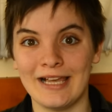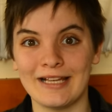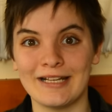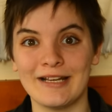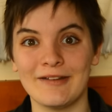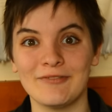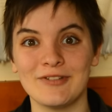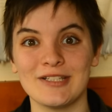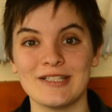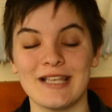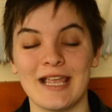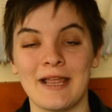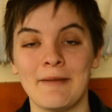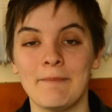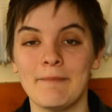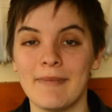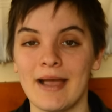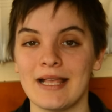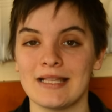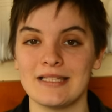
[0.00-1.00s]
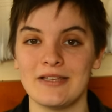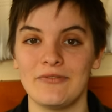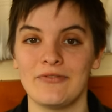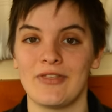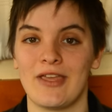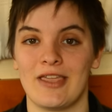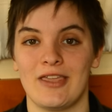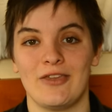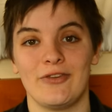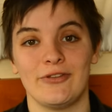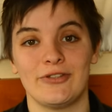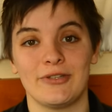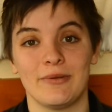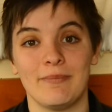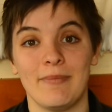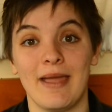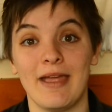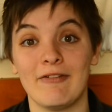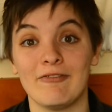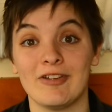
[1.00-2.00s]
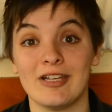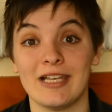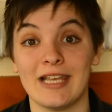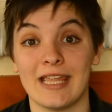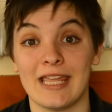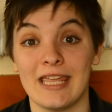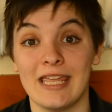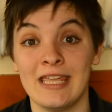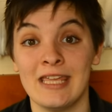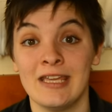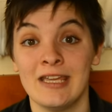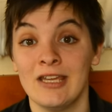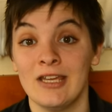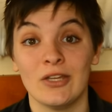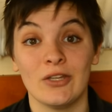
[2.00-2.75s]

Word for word: I'd love to say a massive thank you to Mary Lee.